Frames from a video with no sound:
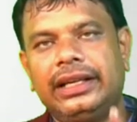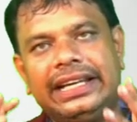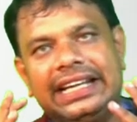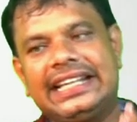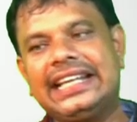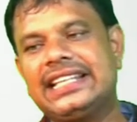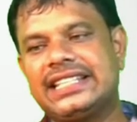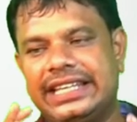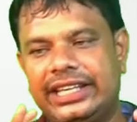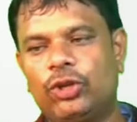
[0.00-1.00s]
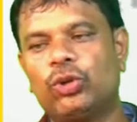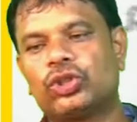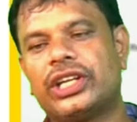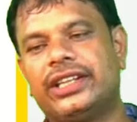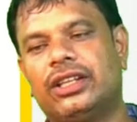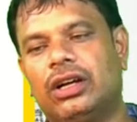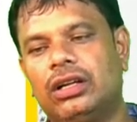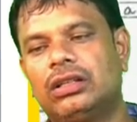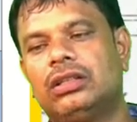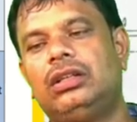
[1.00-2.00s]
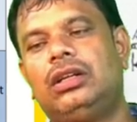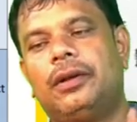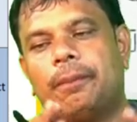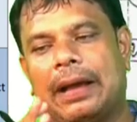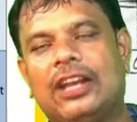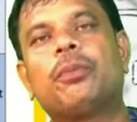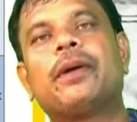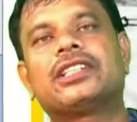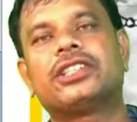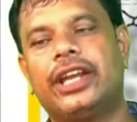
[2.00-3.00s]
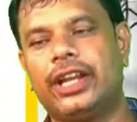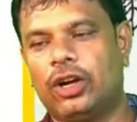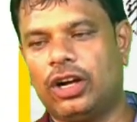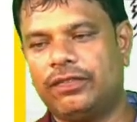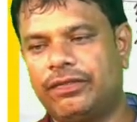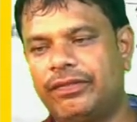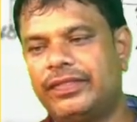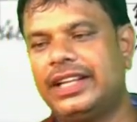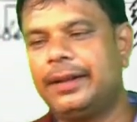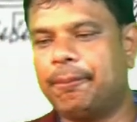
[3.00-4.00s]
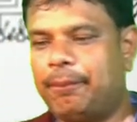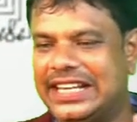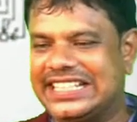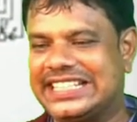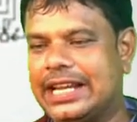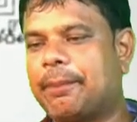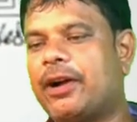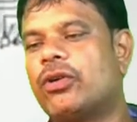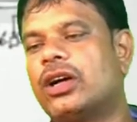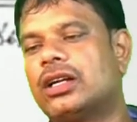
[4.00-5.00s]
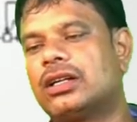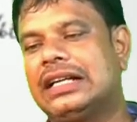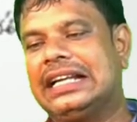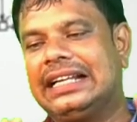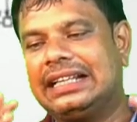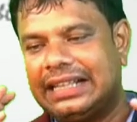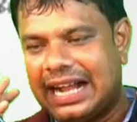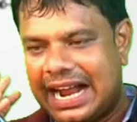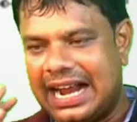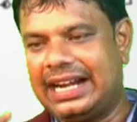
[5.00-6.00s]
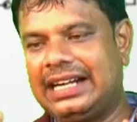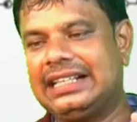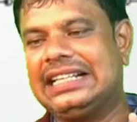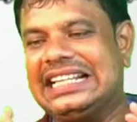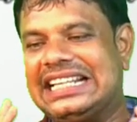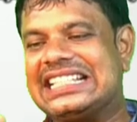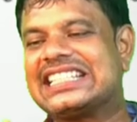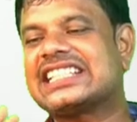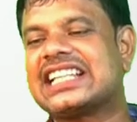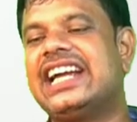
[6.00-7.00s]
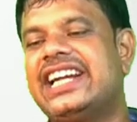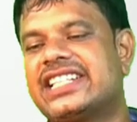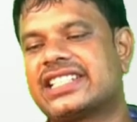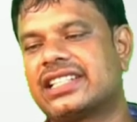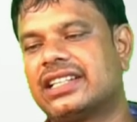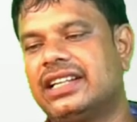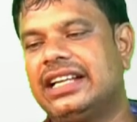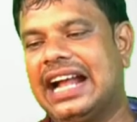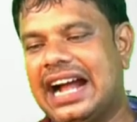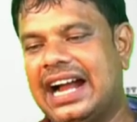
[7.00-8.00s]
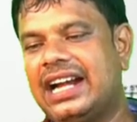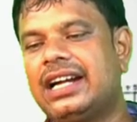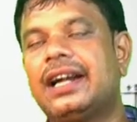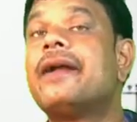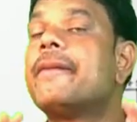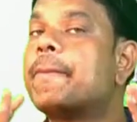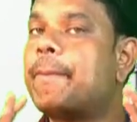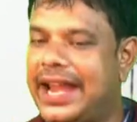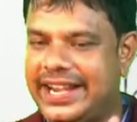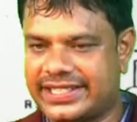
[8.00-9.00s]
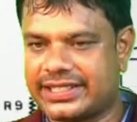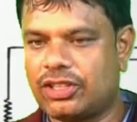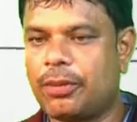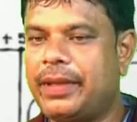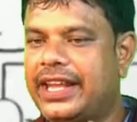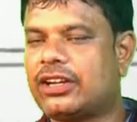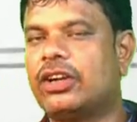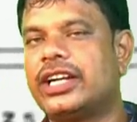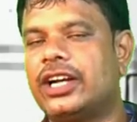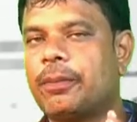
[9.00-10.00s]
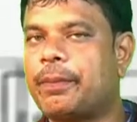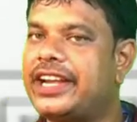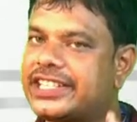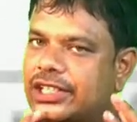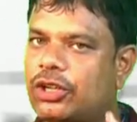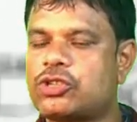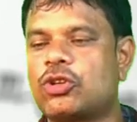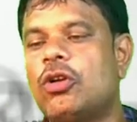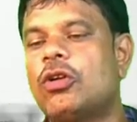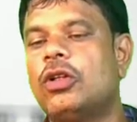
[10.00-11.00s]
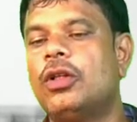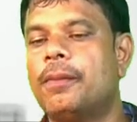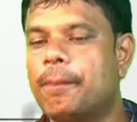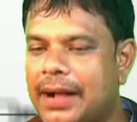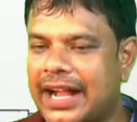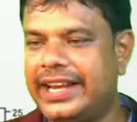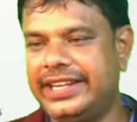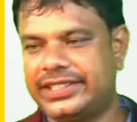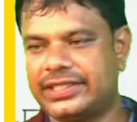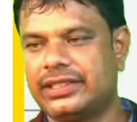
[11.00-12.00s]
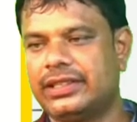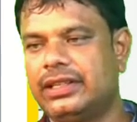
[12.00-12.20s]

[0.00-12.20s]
It is used in the manufacturing of bleaching powder and insecticides and paints. The main content of paints is also manganese.